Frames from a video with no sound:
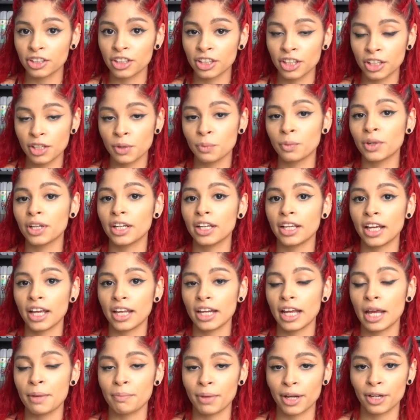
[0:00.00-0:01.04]
you're gonna wanna
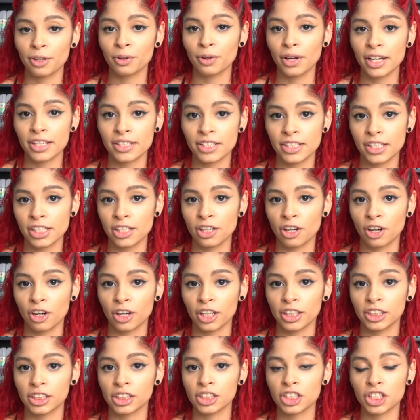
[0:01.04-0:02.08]
get a micro SD
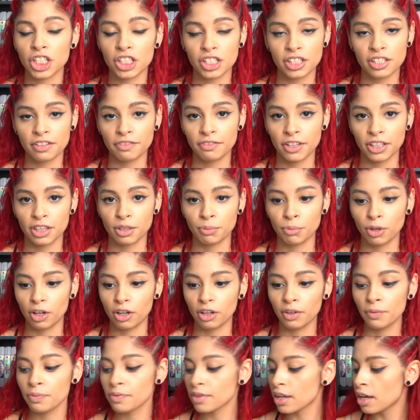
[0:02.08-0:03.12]
card just to fit them all.